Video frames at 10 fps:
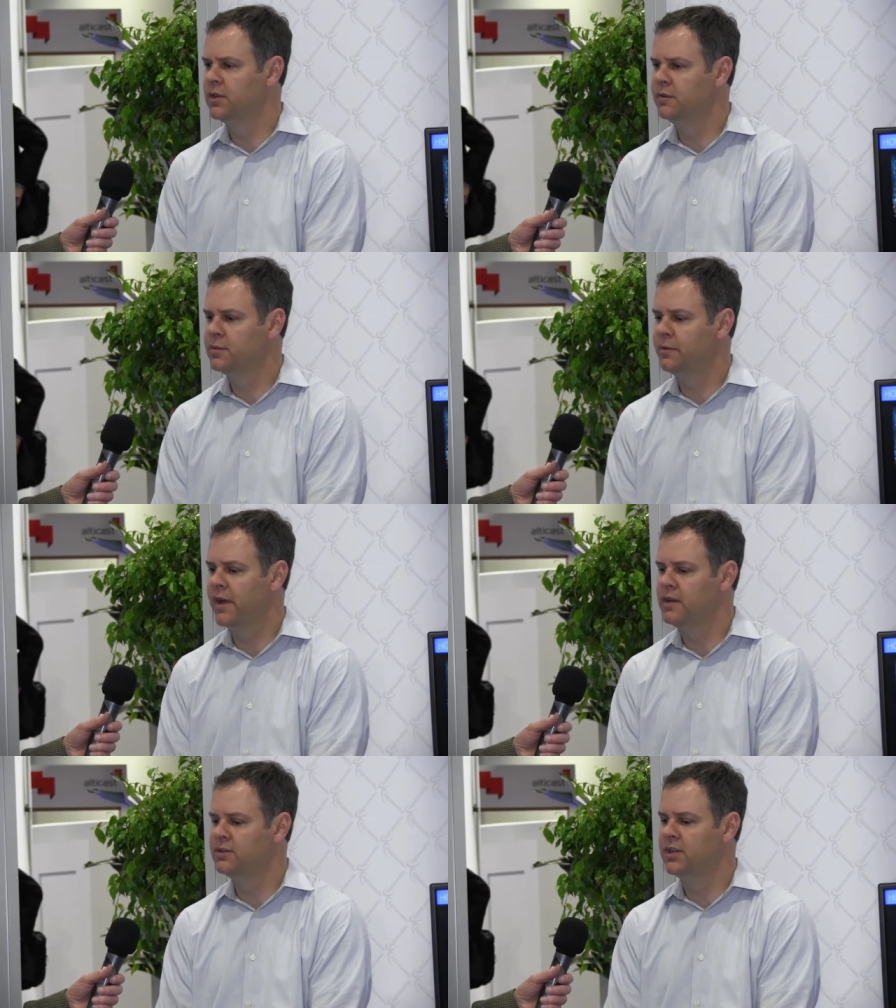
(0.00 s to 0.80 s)
service
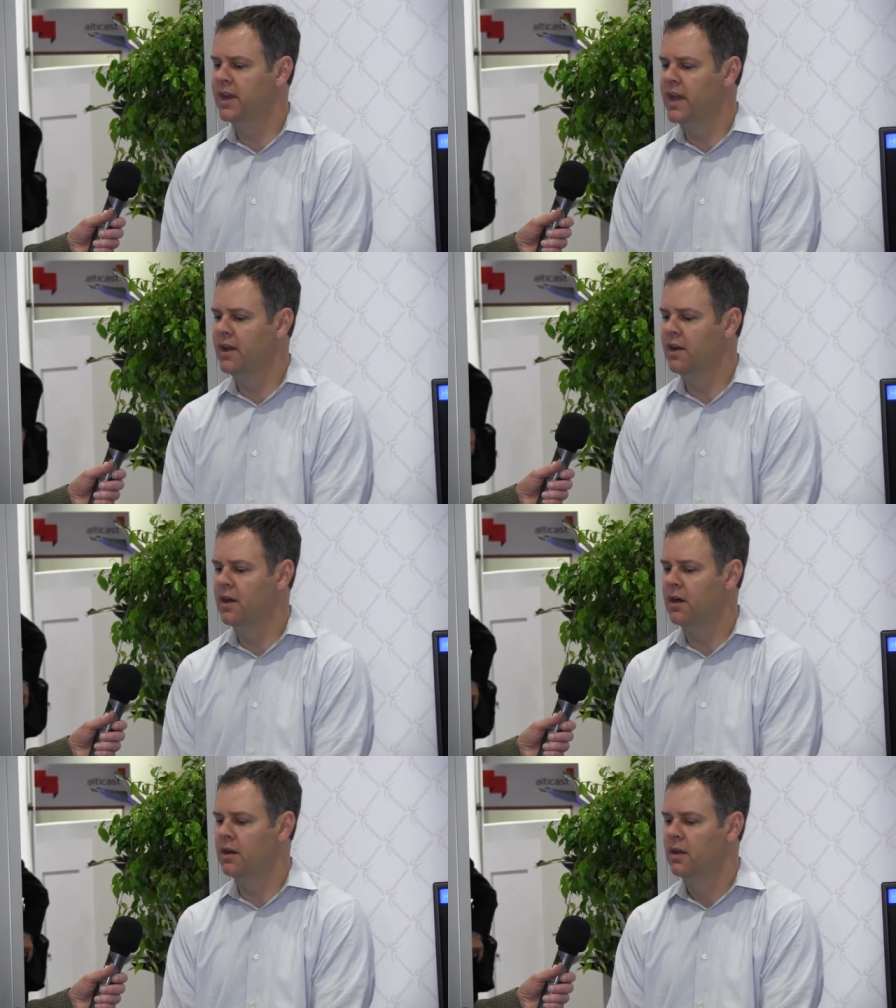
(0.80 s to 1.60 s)
providers today
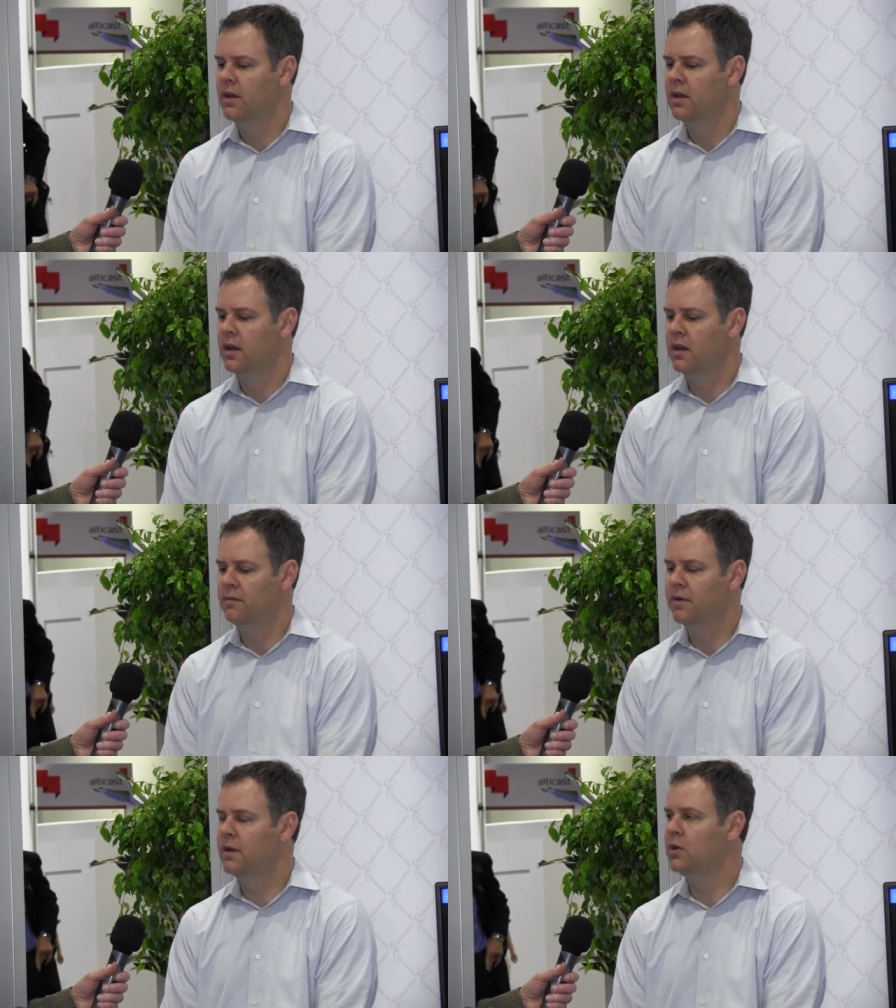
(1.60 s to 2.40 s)
are
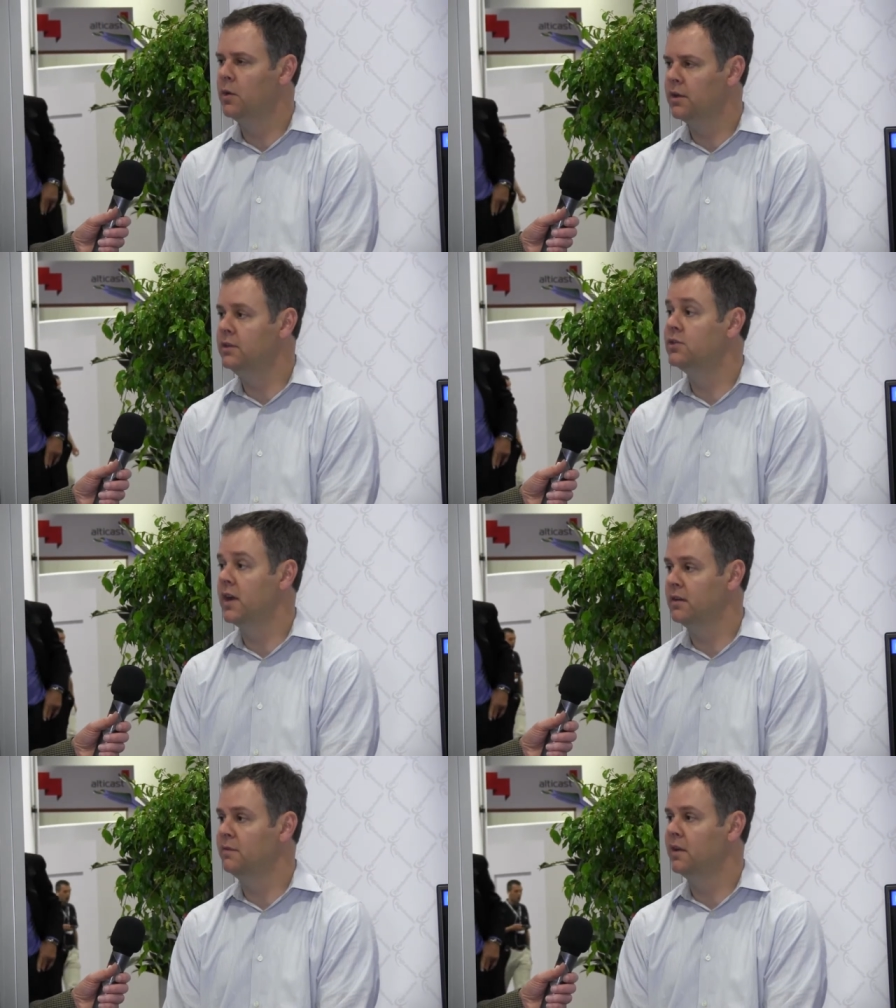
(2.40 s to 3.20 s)
uh, very quickly
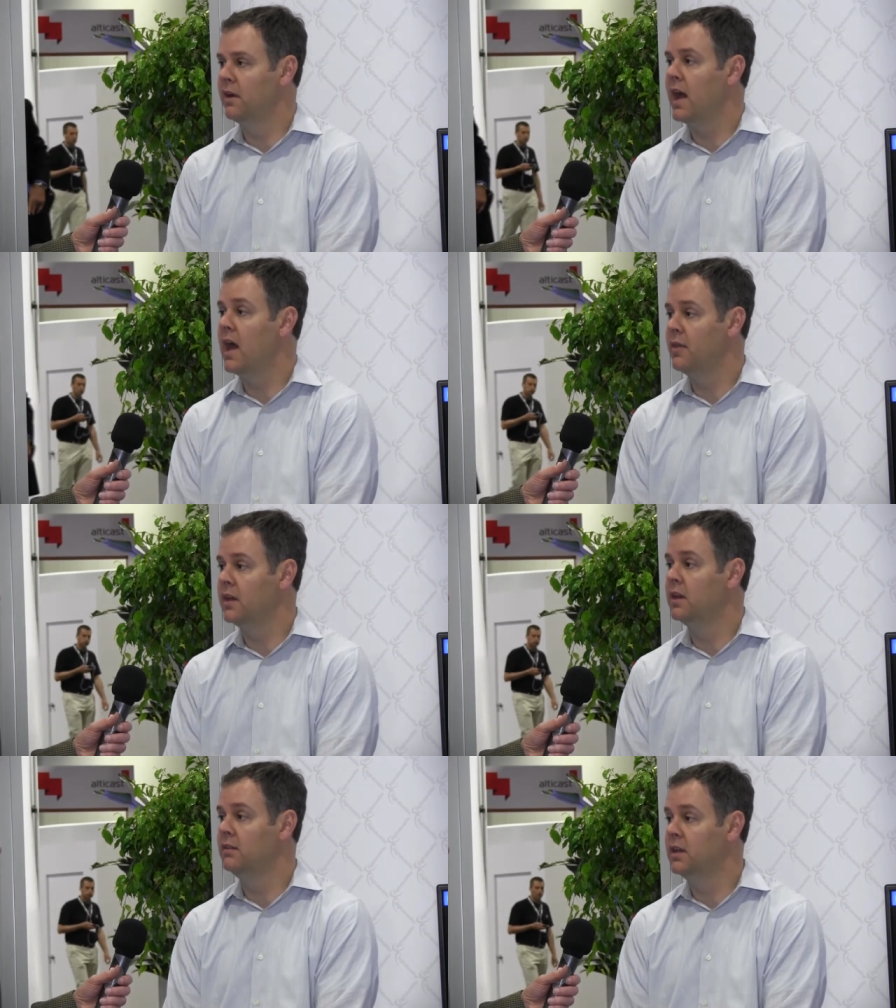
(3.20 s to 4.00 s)
trying to figure out how
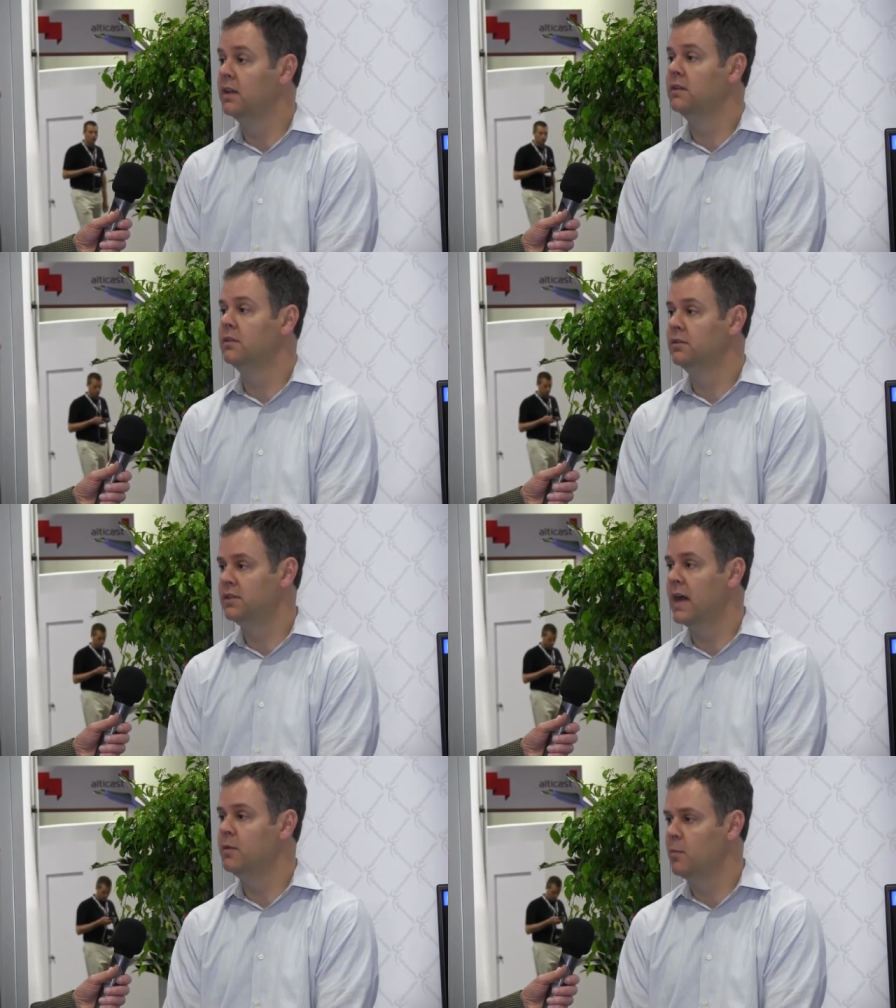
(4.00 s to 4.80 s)
they can get their
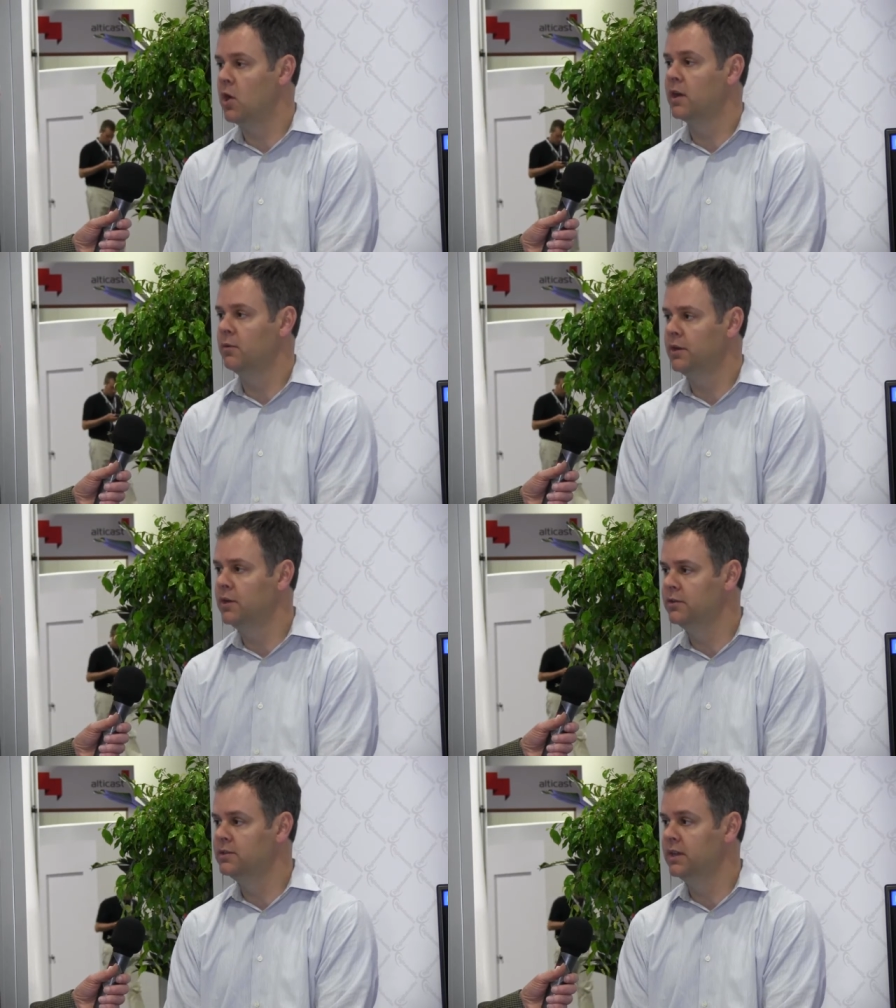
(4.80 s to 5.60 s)
time to market
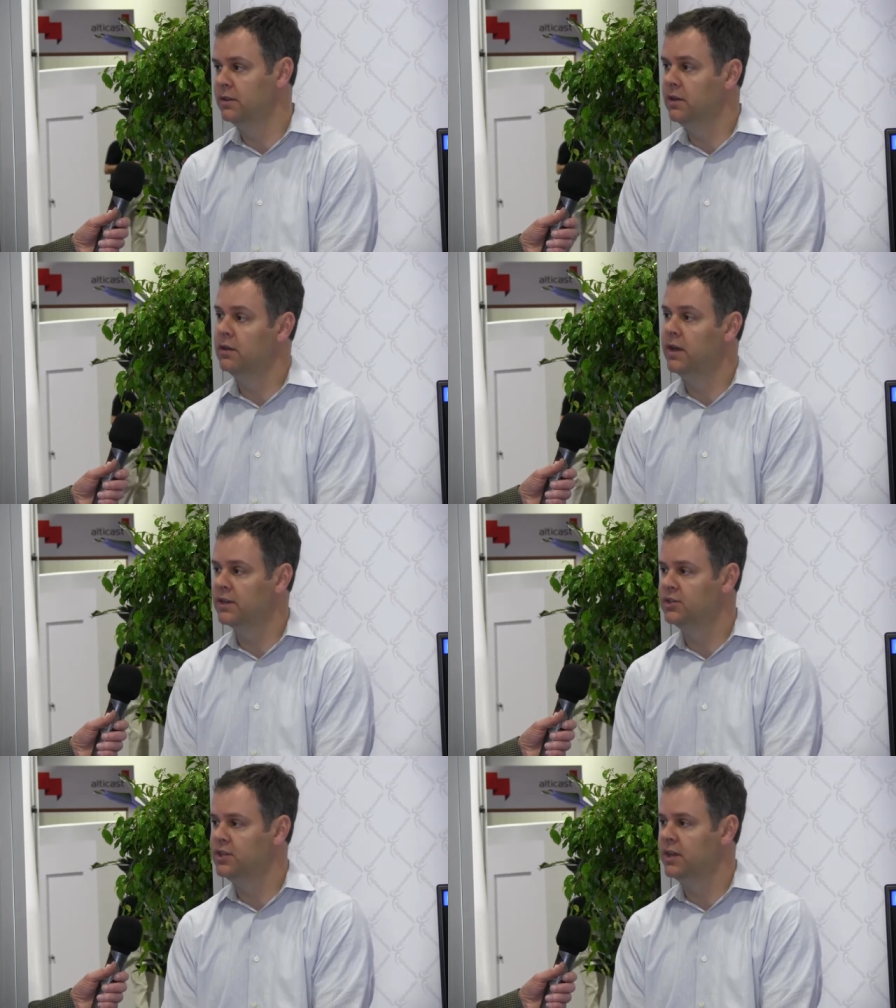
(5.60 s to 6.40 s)
reduced in their
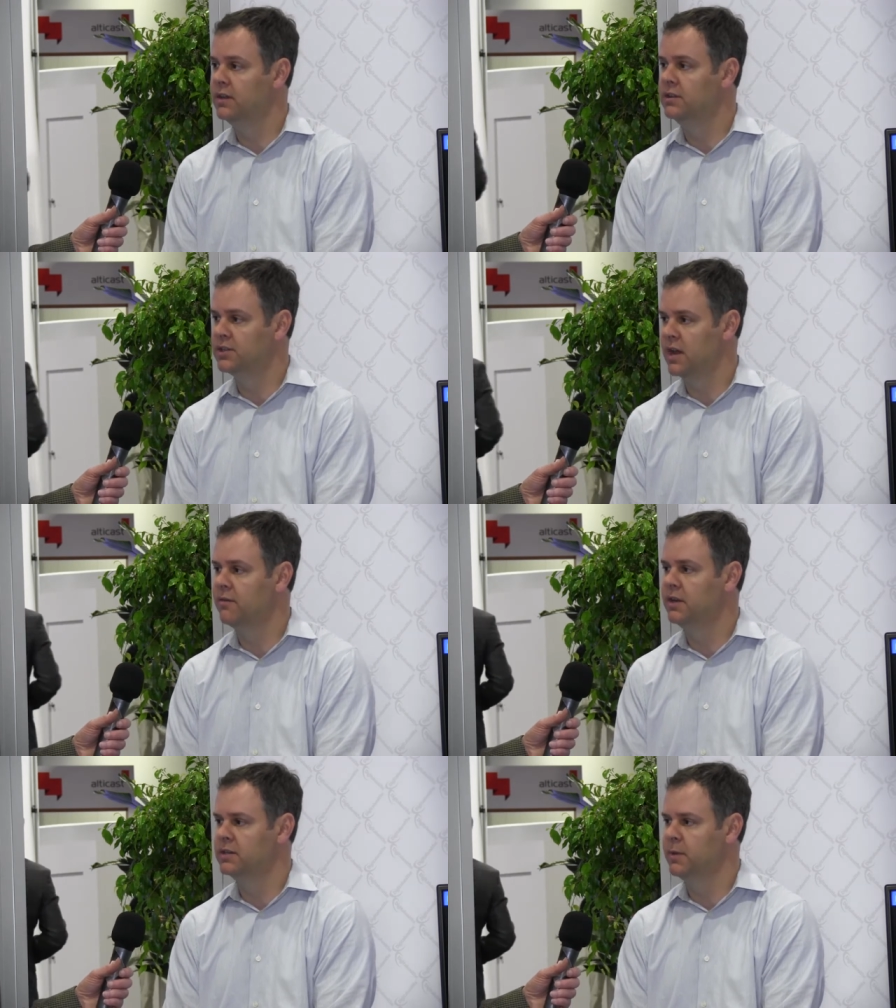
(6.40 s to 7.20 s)
next gen
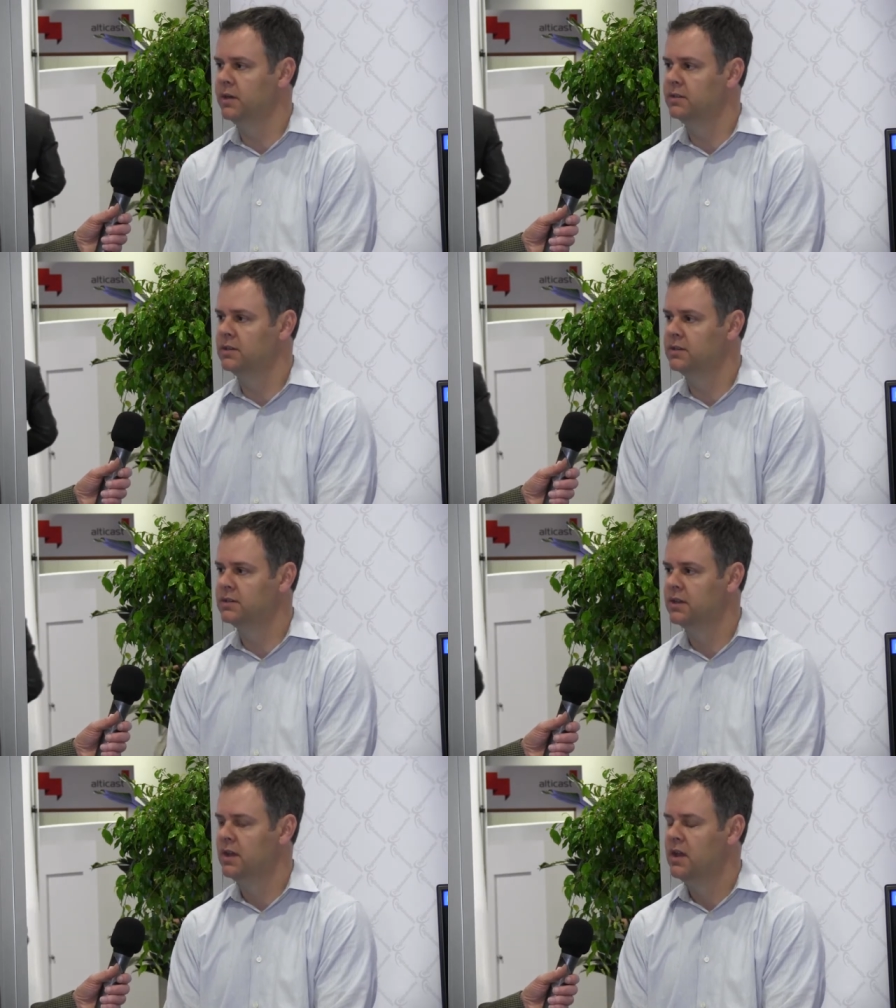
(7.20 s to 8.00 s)
discovery experiences.